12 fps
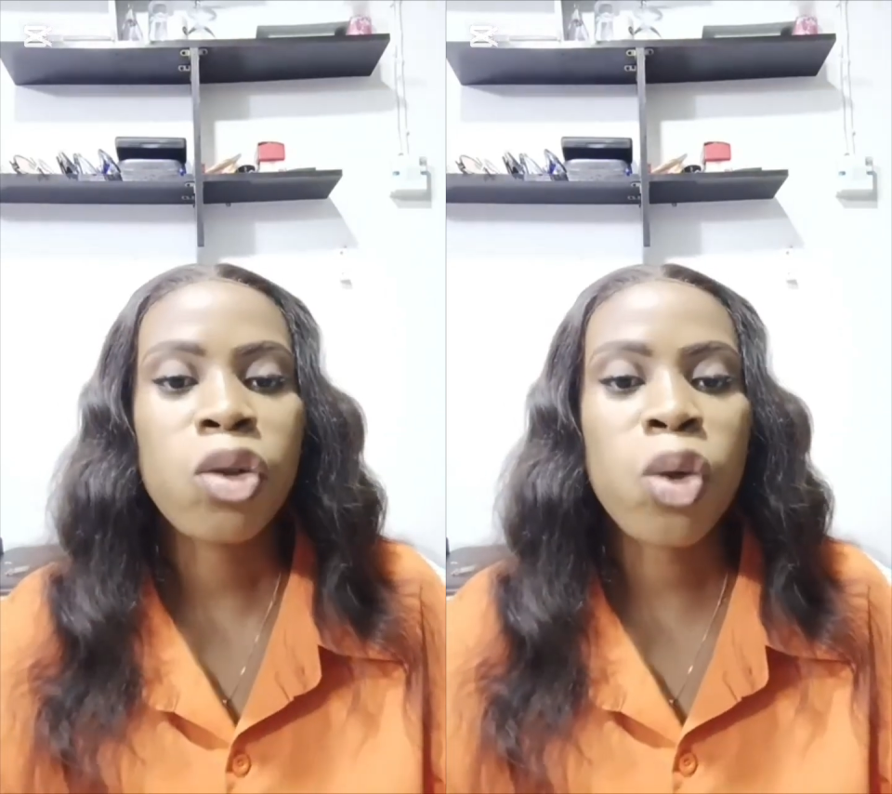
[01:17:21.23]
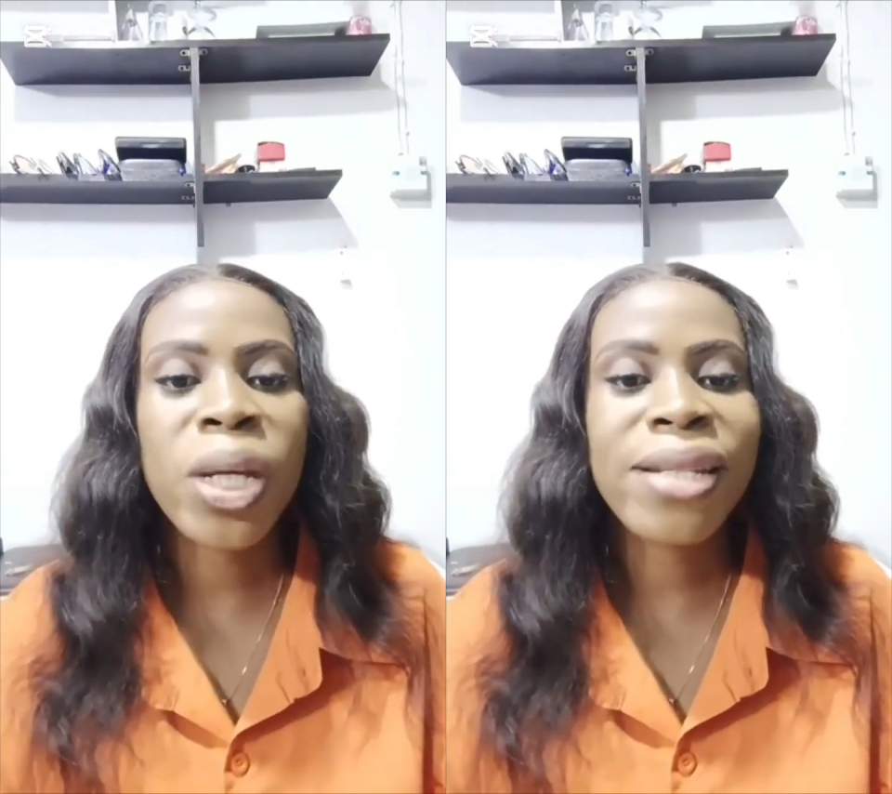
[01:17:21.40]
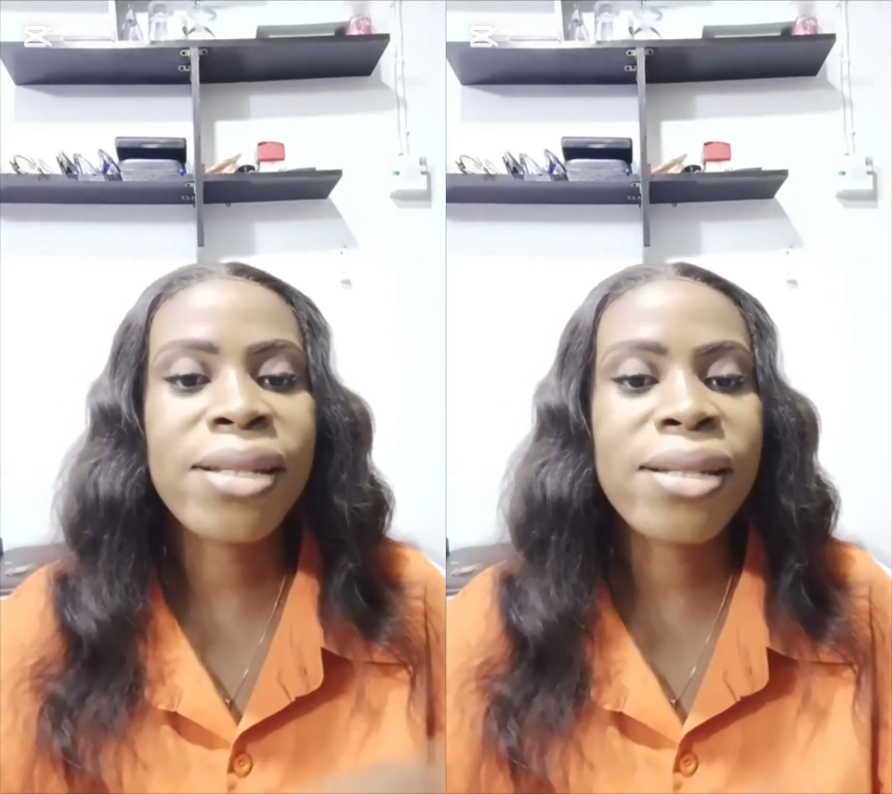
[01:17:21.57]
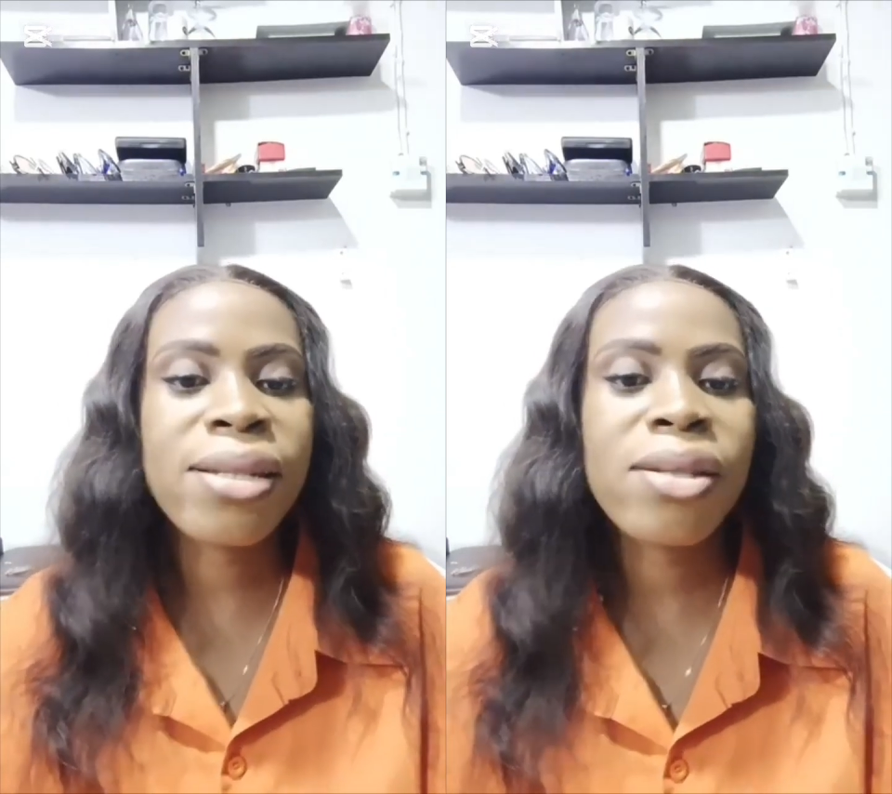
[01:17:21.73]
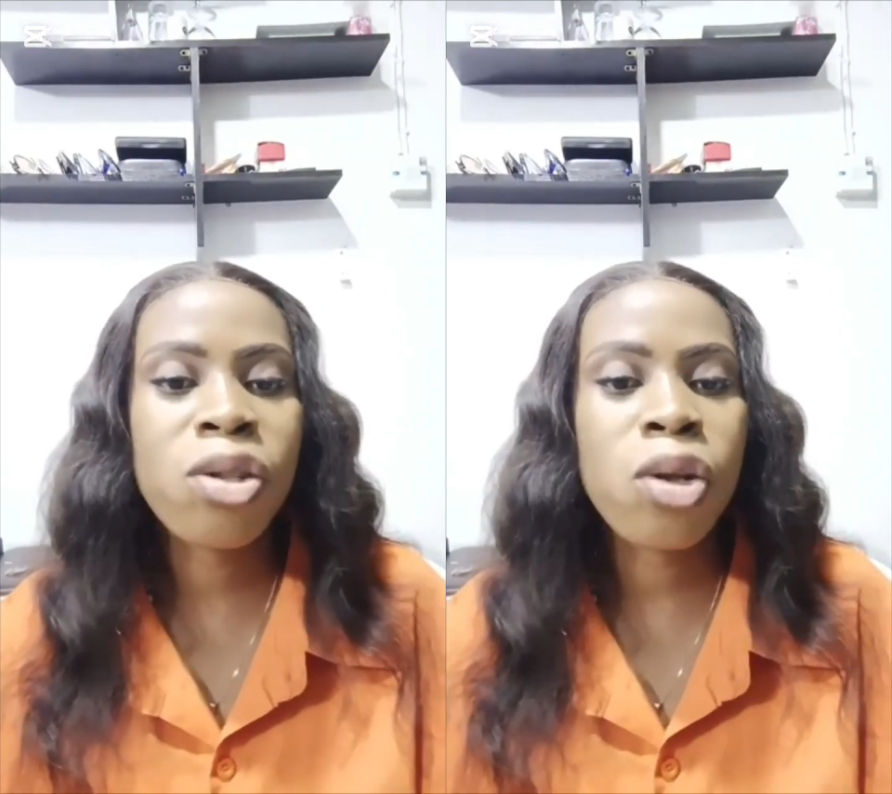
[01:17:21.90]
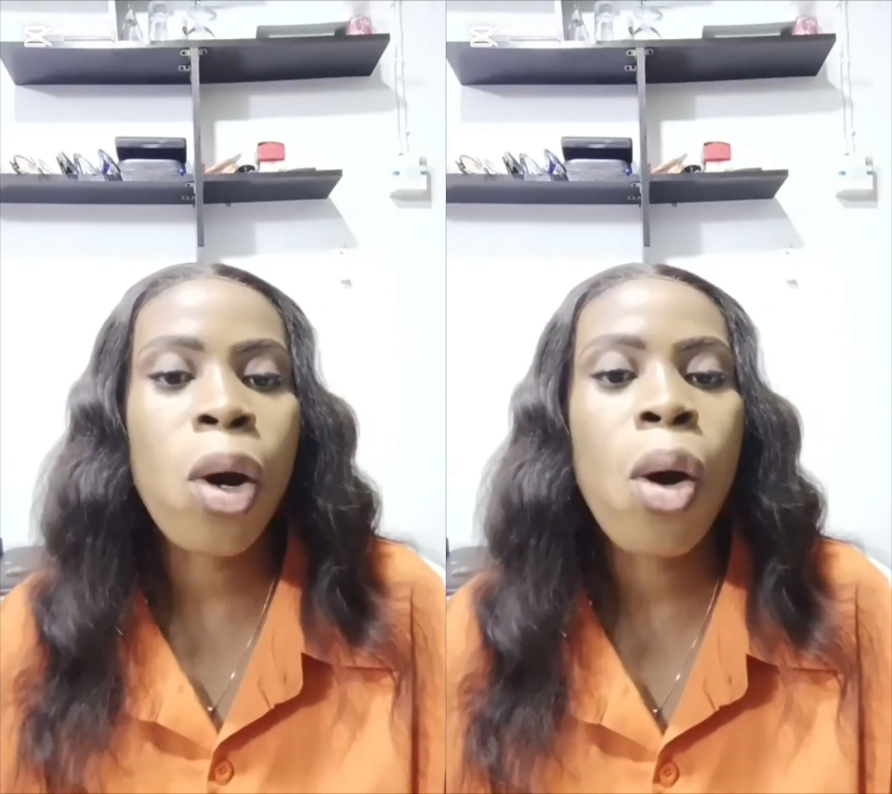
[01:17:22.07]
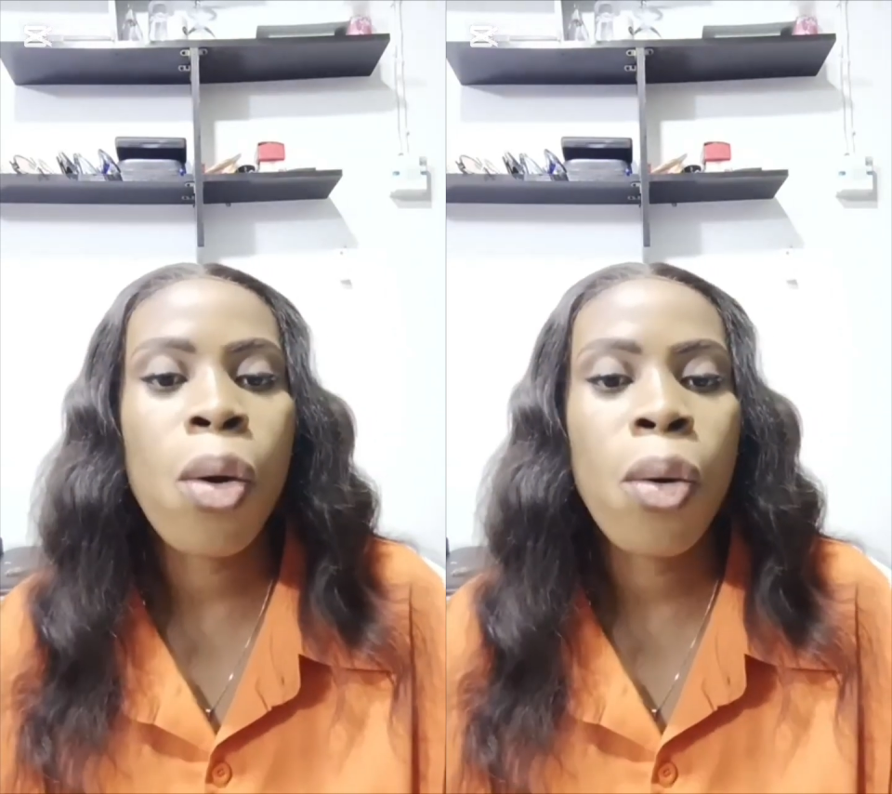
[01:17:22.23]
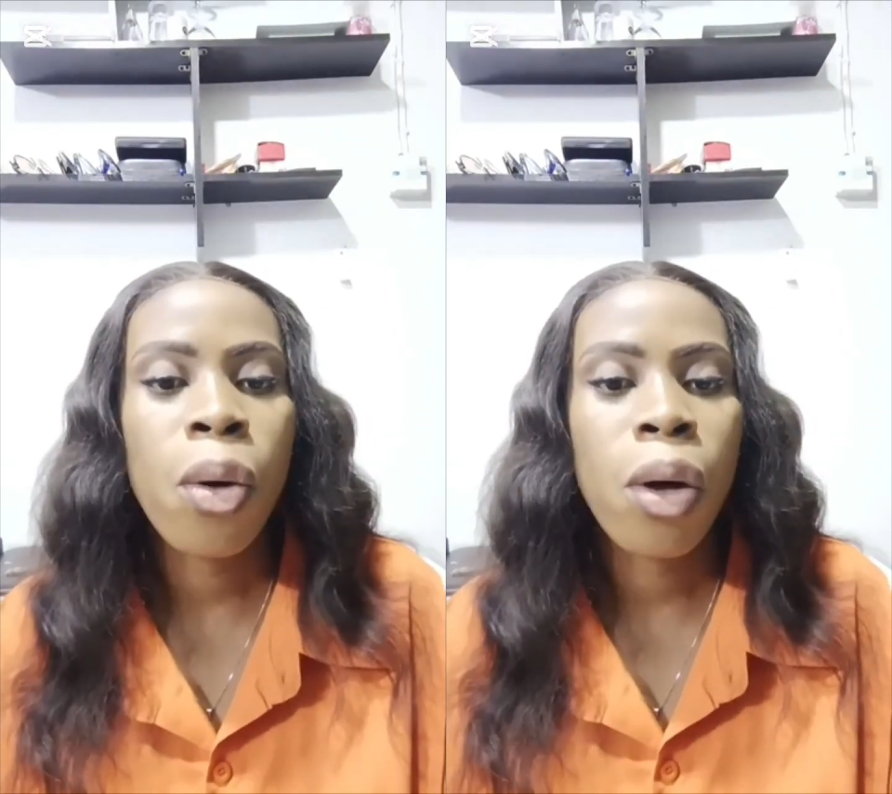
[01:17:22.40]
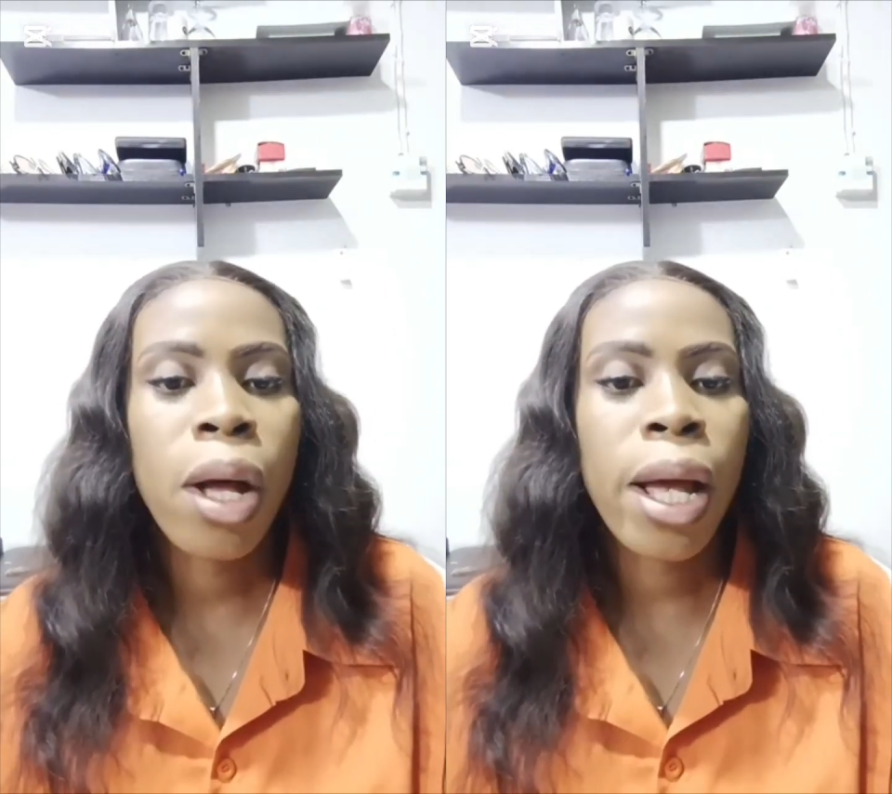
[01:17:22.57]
So it is your